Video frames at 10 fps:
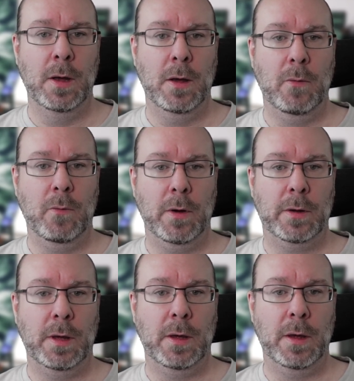
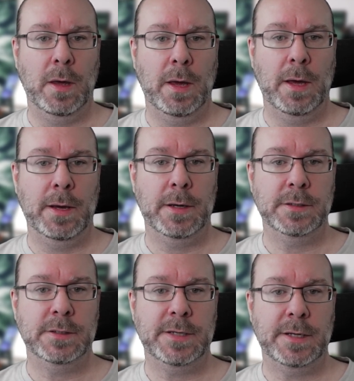working
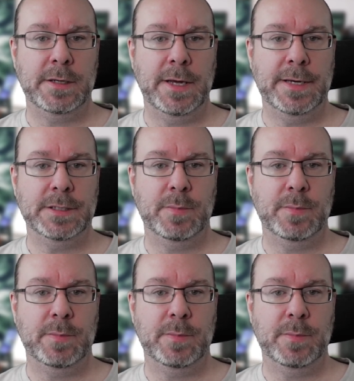Saturdays but